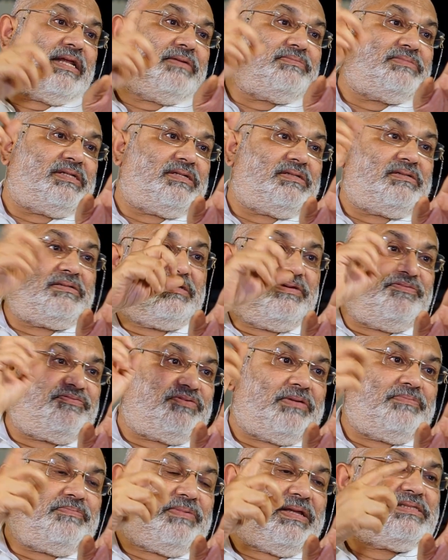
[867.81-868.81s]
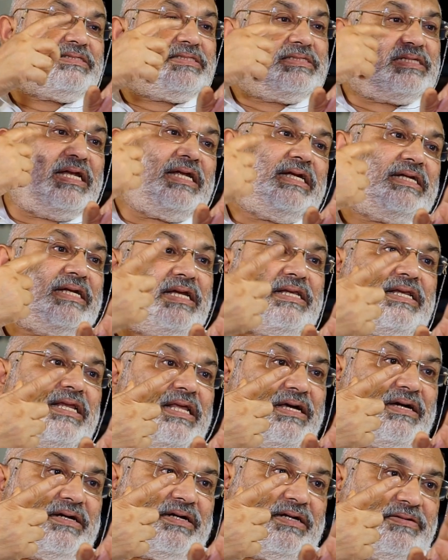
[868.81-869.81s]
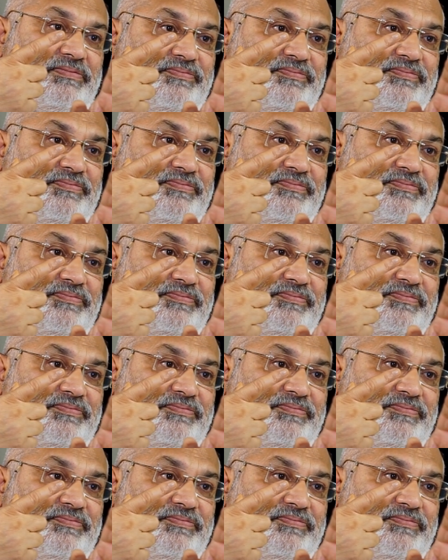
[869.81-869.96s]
times in different places and it had recurred.